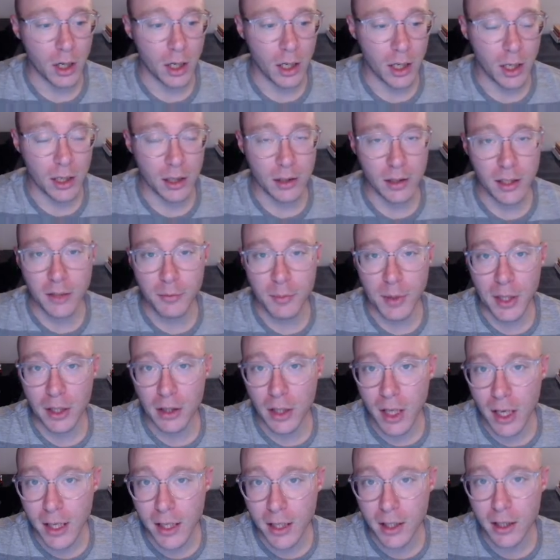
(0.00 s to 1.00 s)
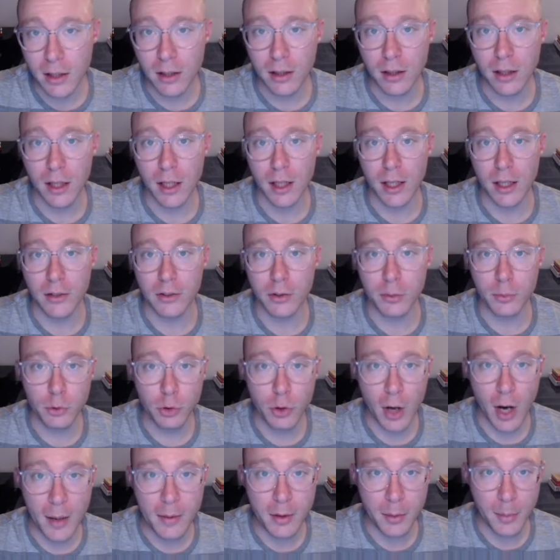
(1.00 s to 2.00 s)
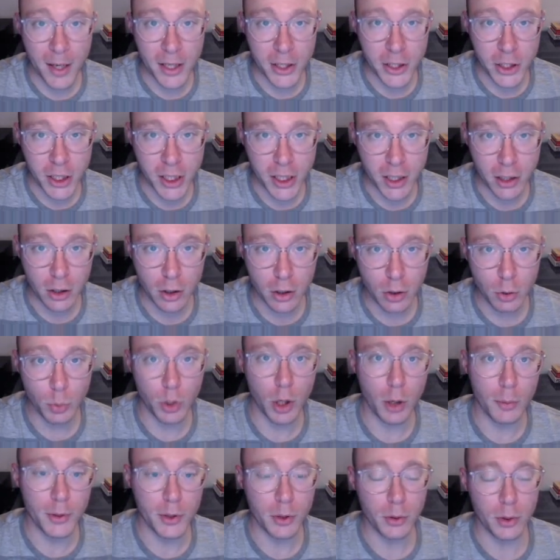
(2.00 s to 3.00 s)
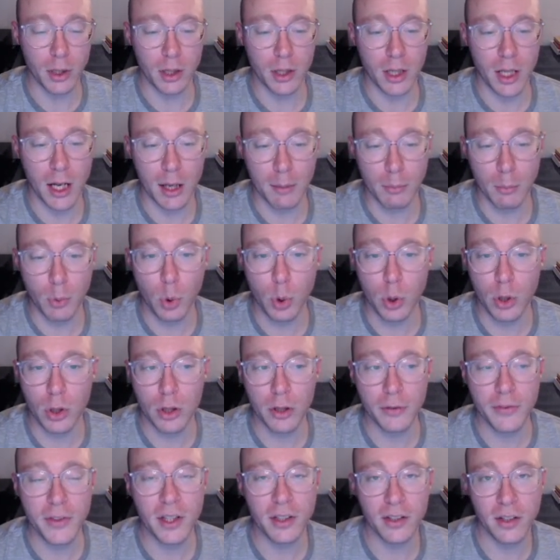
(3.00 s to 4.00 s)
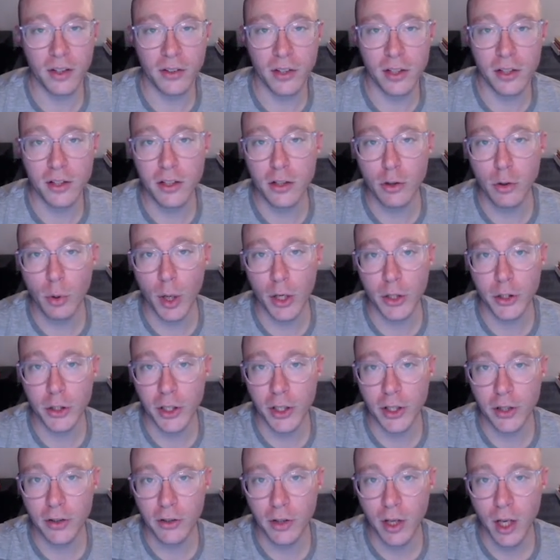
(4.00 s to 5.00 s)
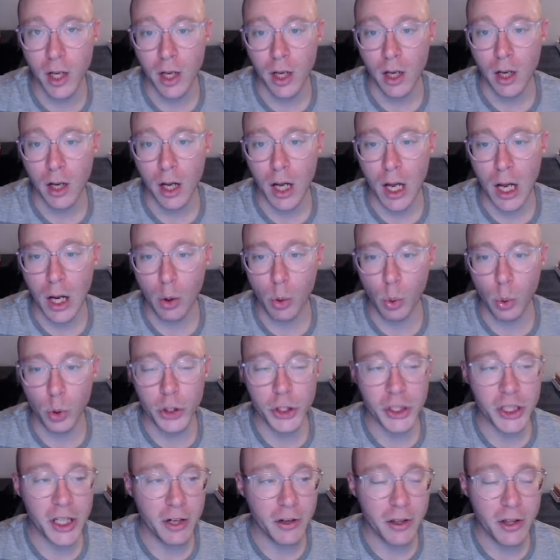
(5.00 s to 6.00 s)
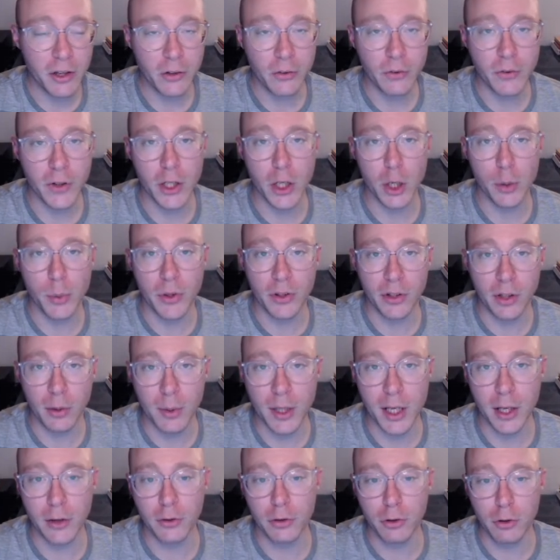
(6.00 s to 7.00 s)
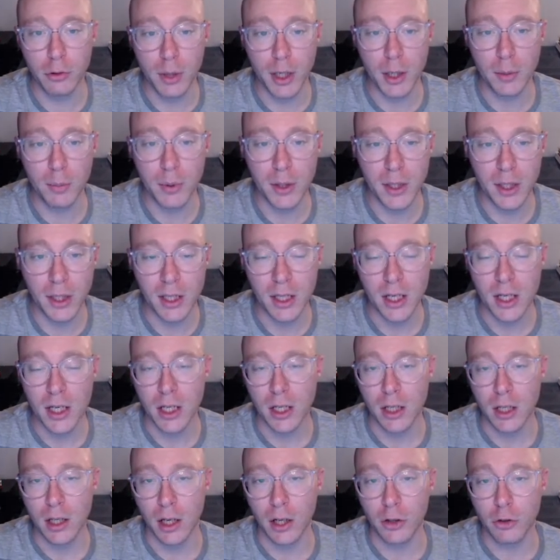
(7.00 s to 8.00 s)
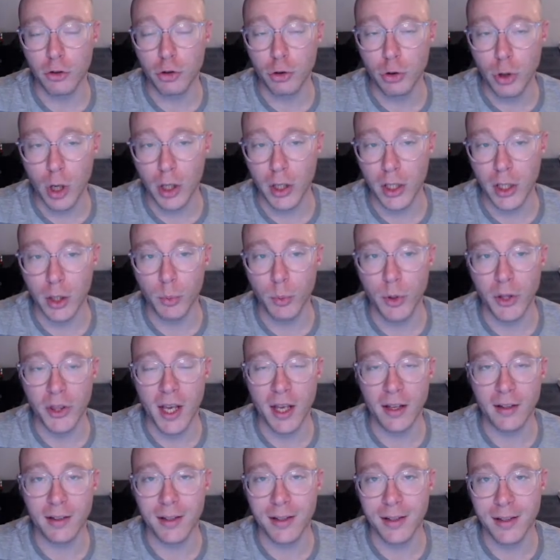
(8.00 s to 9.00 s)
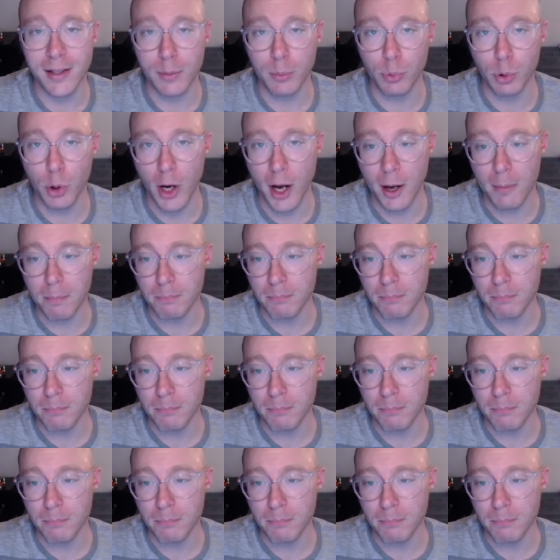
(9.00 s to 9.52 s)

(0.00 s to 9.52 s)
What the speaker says: leave me a like, subscribe to my channel where I'll be doing a lot more of these SAT questions, or share this video with someone else who might be struggling with SAT prep.